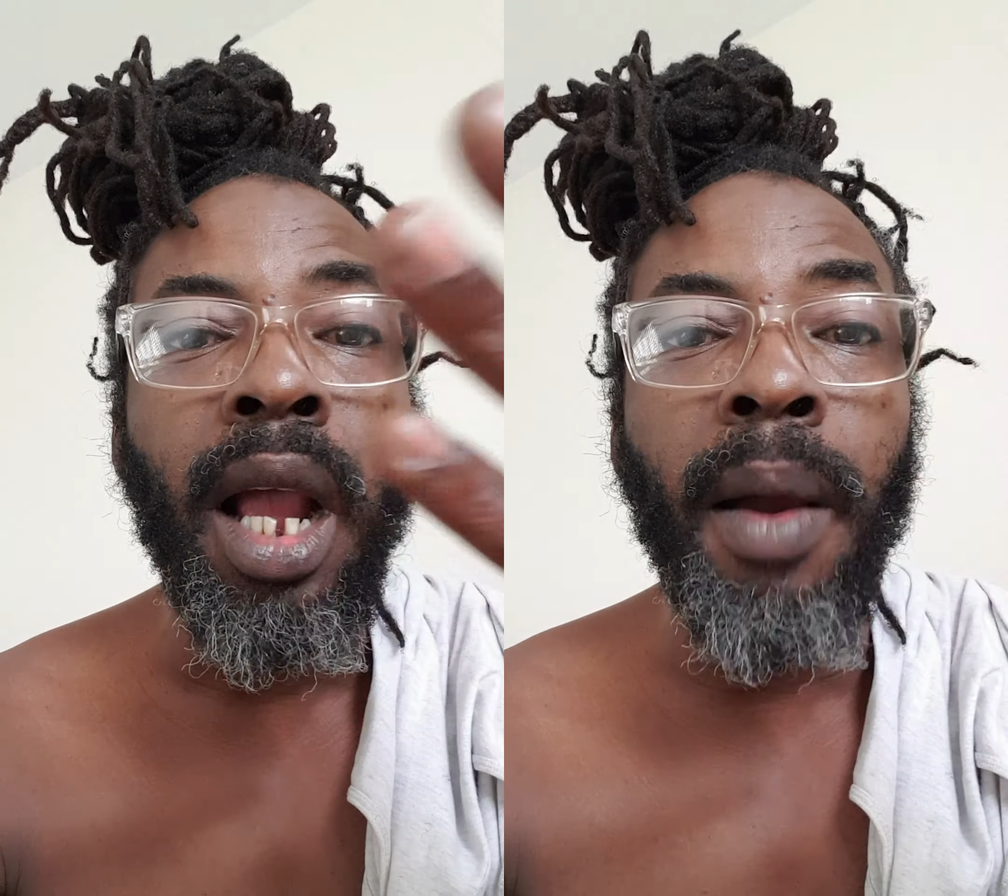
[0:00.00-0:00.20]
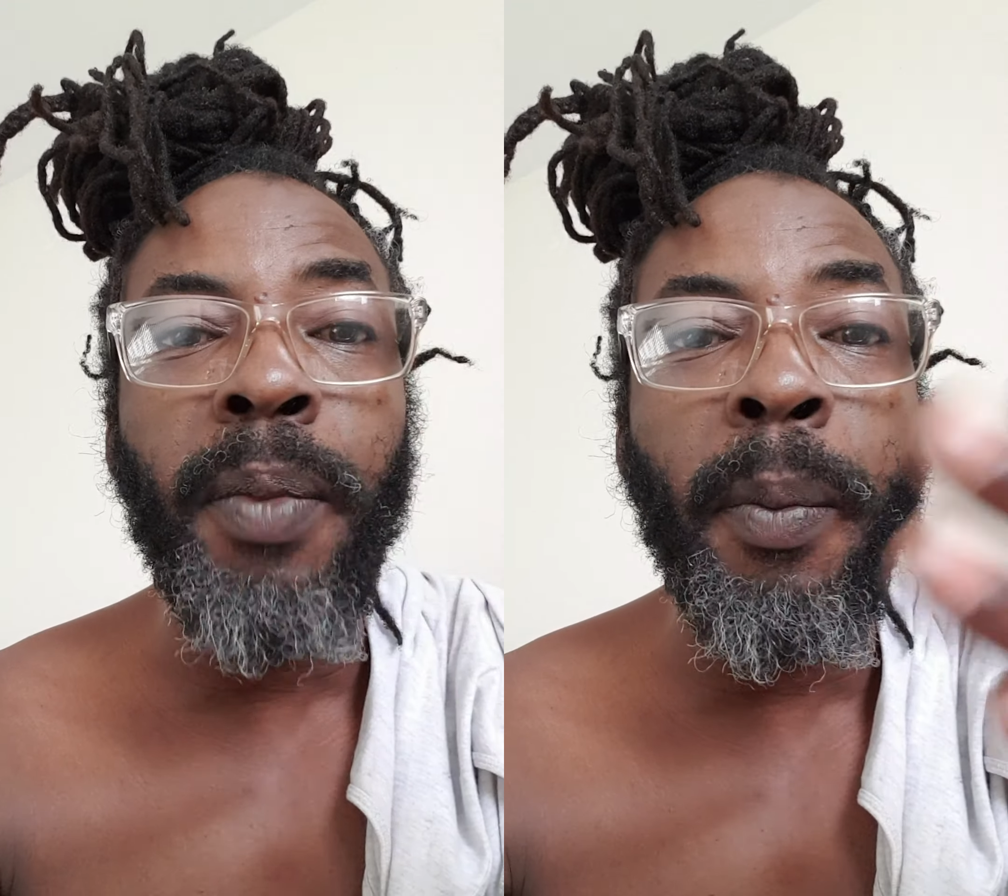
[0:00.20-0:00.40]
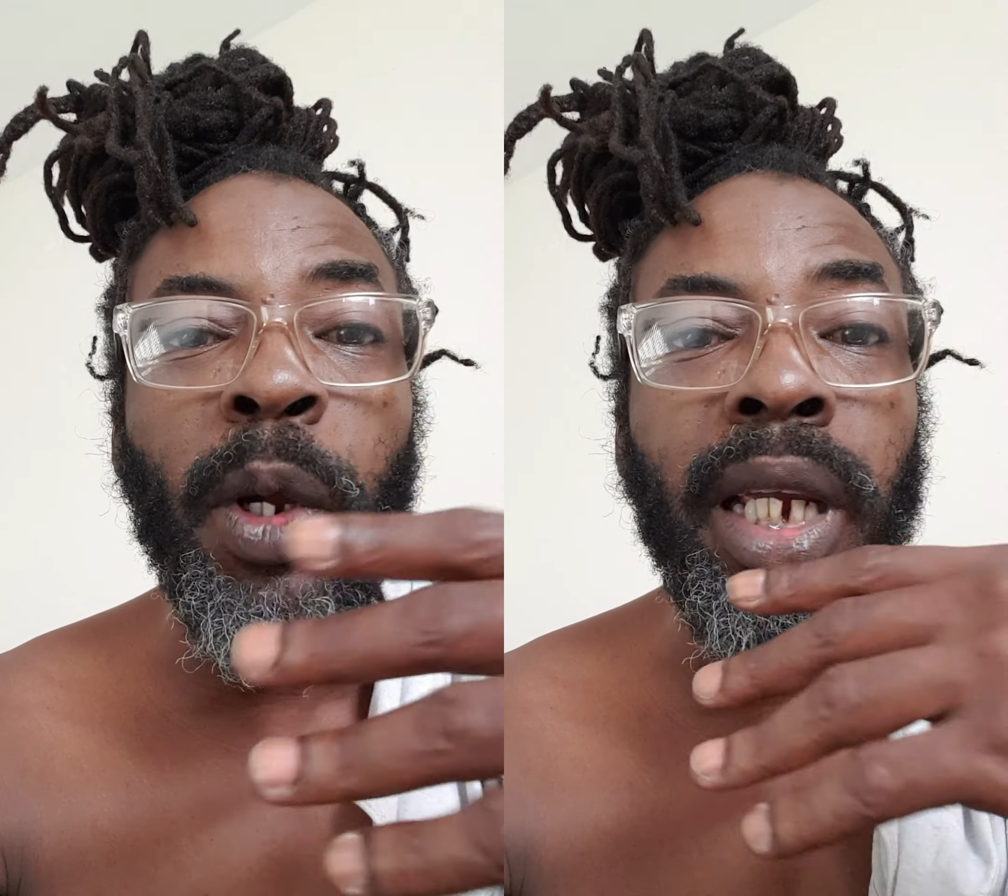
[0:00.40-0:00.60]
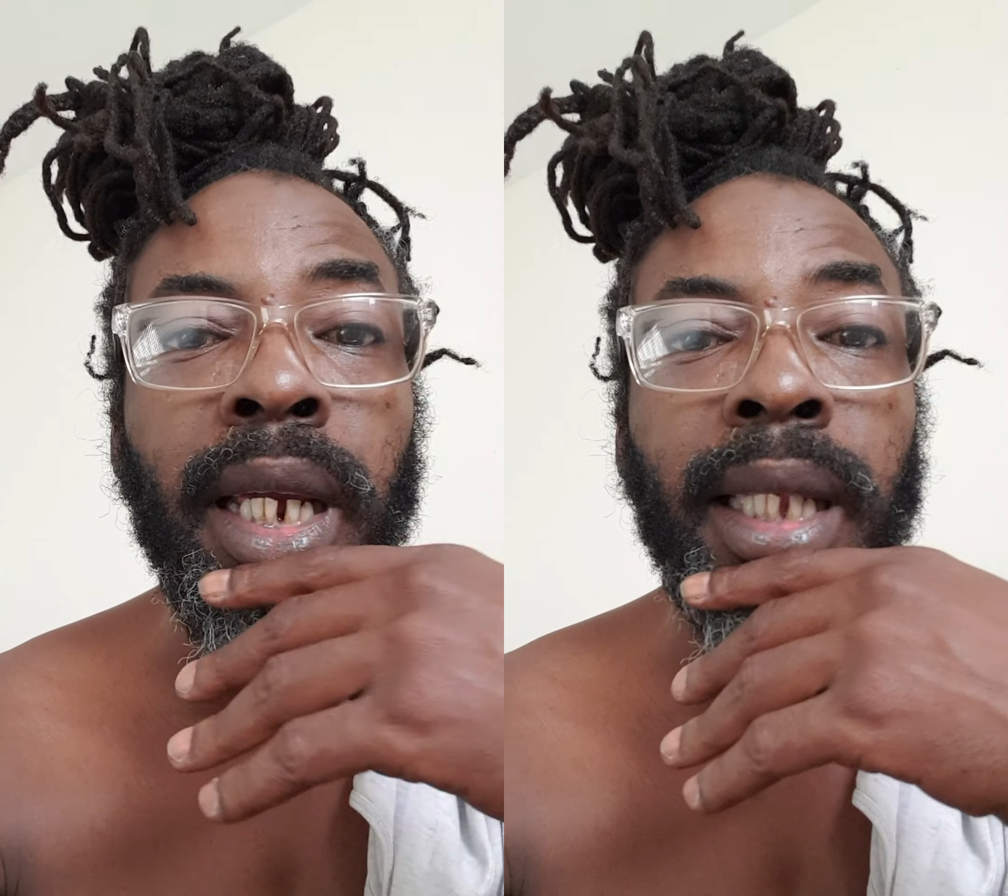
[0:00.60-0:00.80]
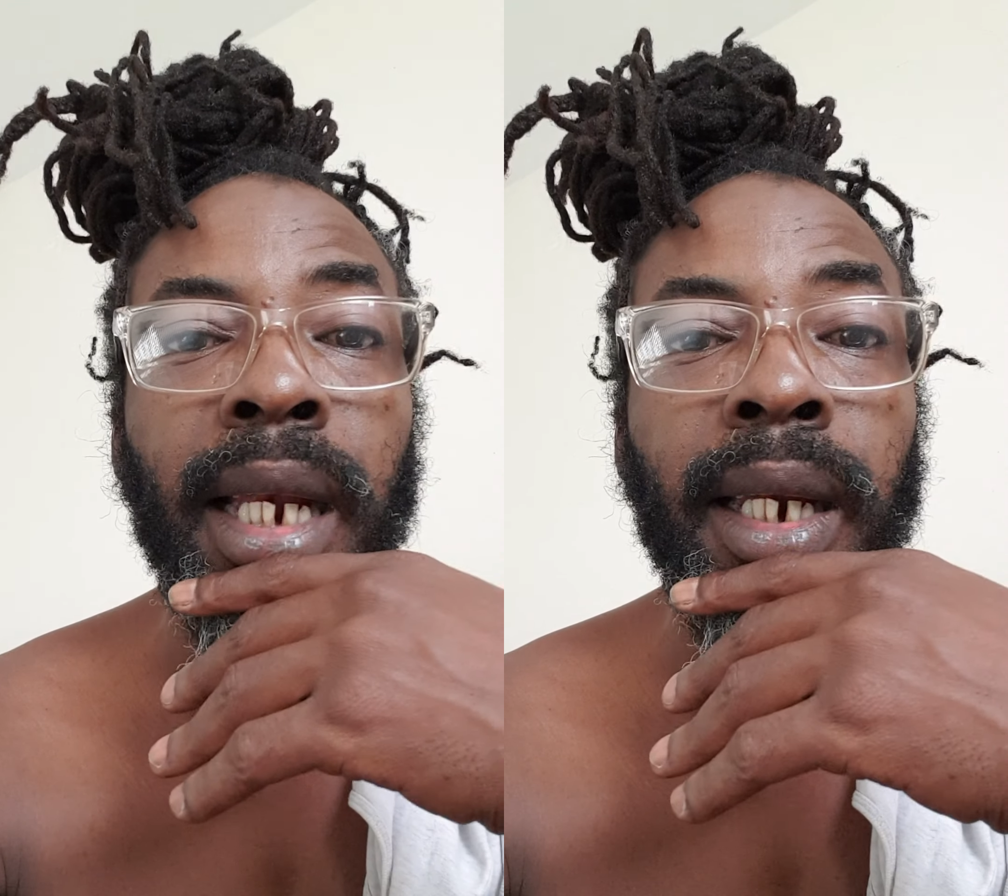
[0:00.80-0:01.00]
a
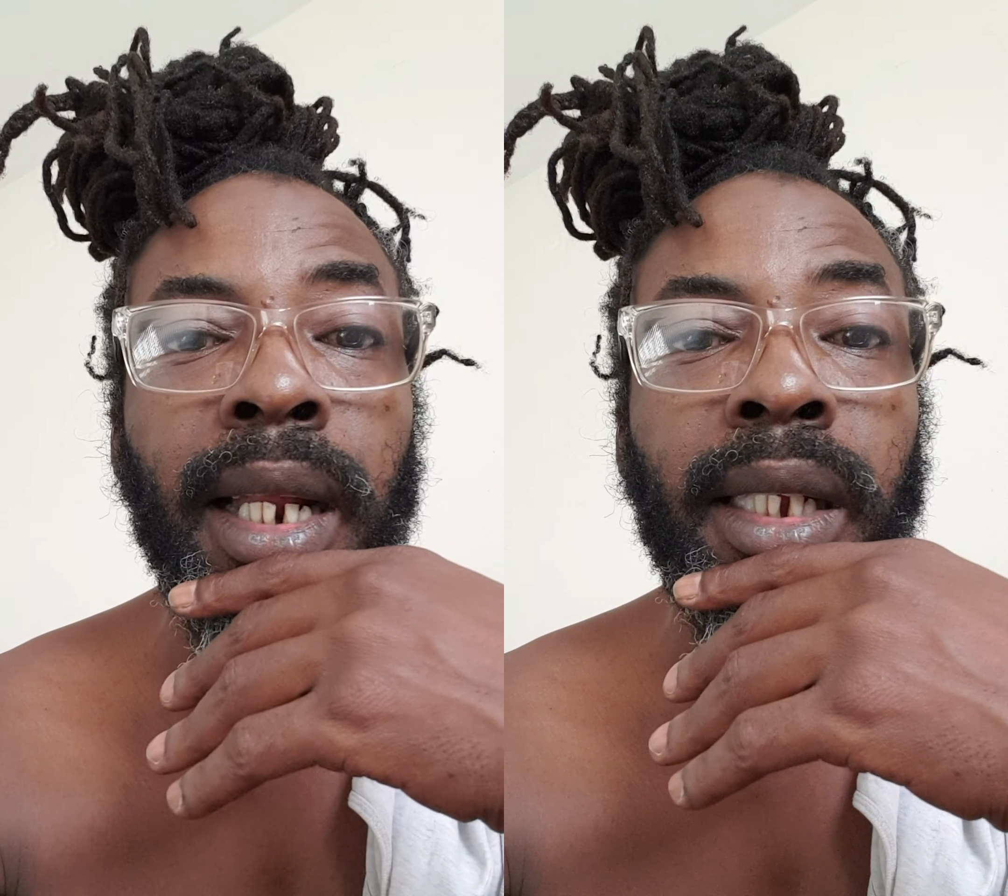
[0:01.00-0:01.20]
propagate another